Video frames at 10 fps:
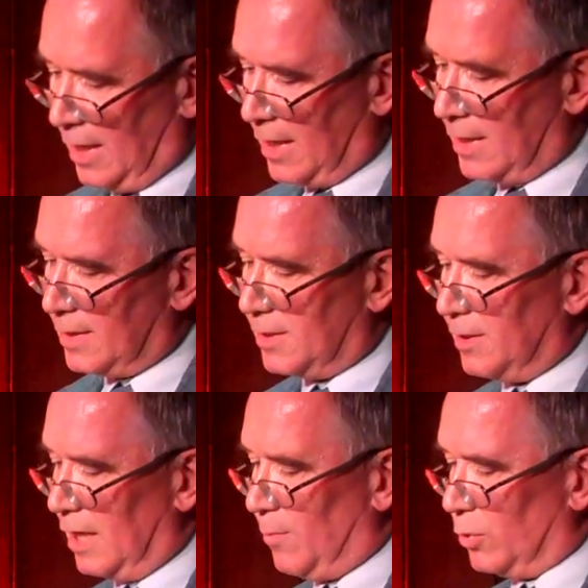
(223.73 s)
It
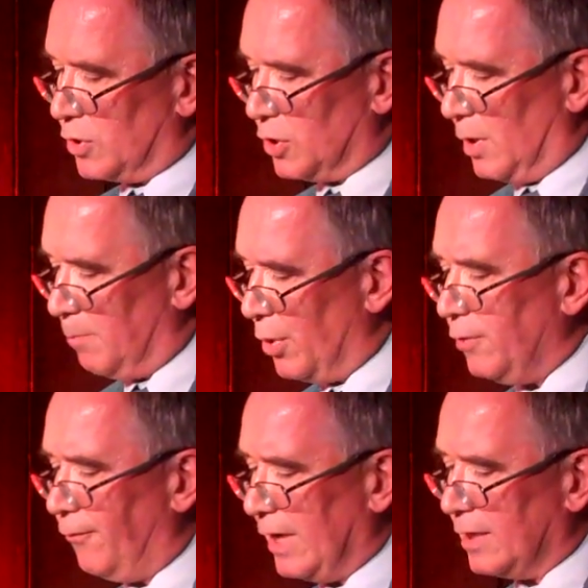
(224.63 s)
is the most
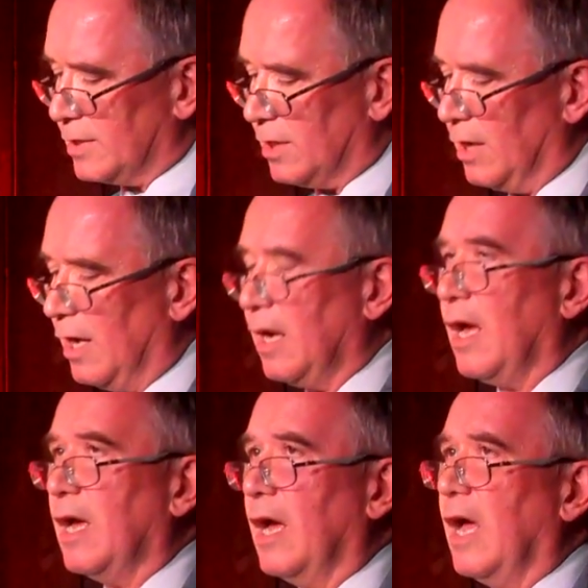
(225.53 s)
perfect
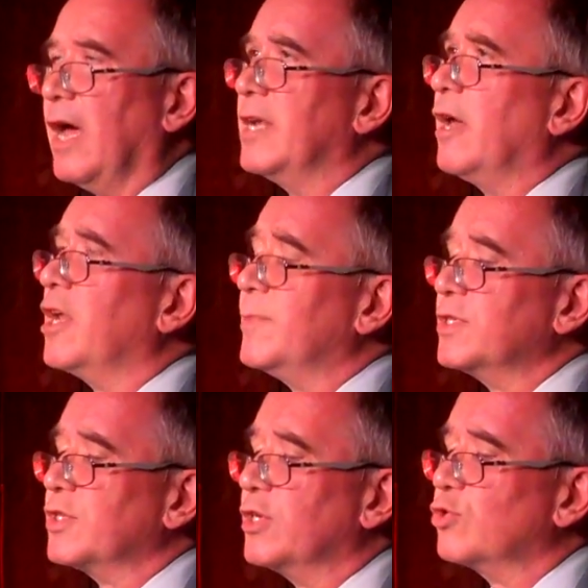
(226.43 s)

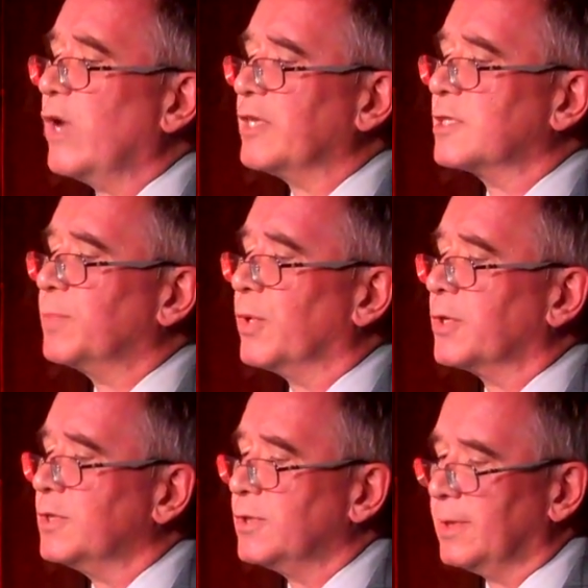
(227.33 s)
anonymous transport.